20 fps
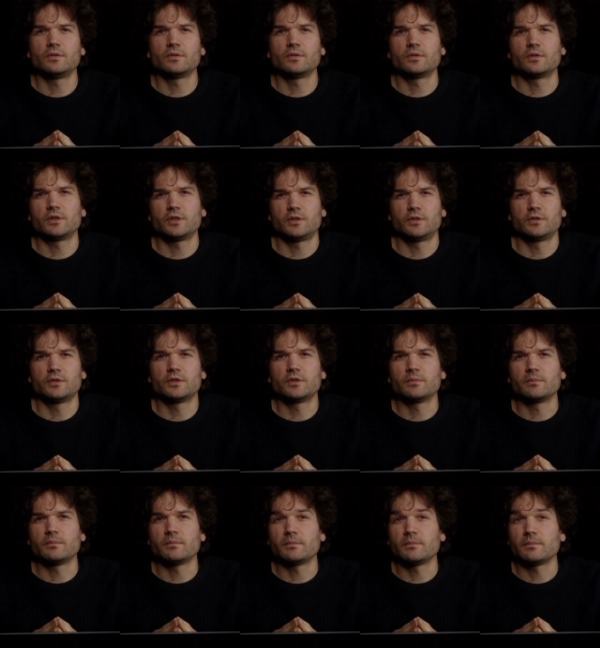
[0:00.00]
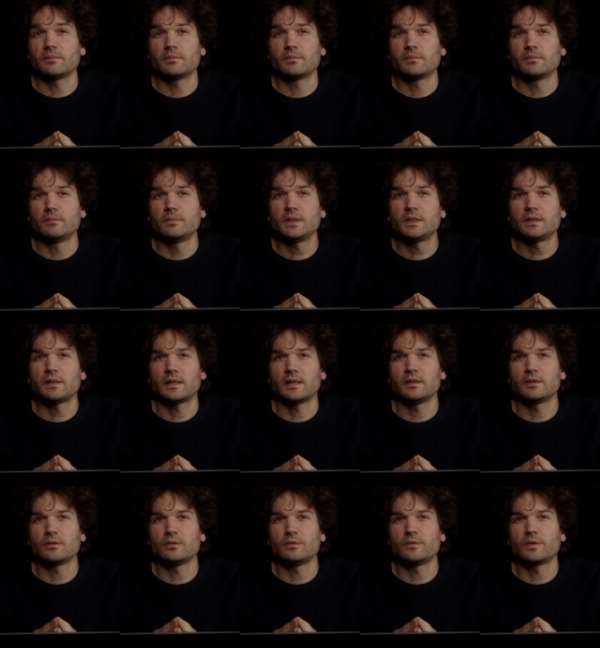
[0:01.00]
or you're
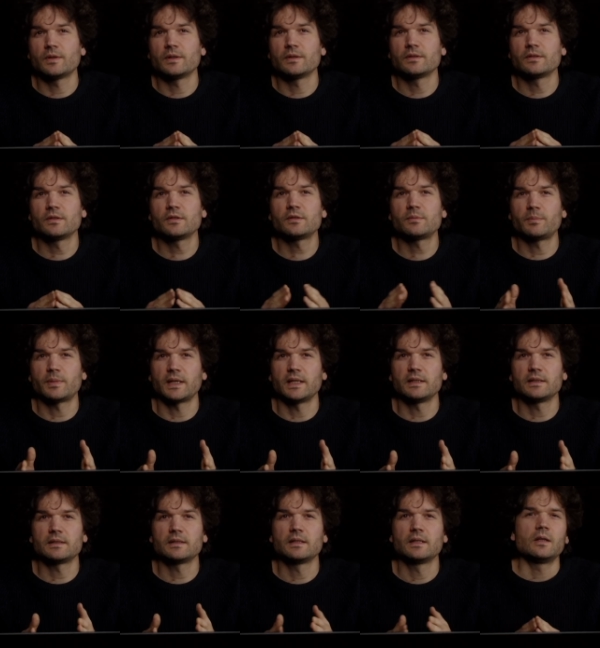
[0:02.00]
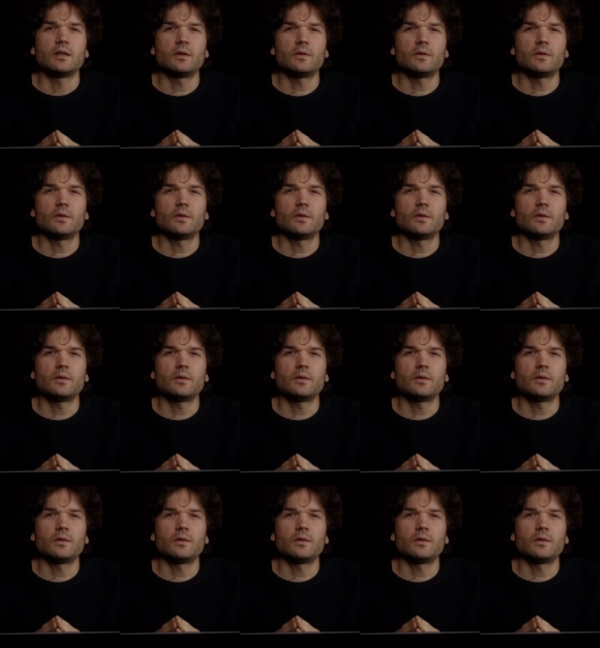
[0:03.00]
mid-handover, suspend.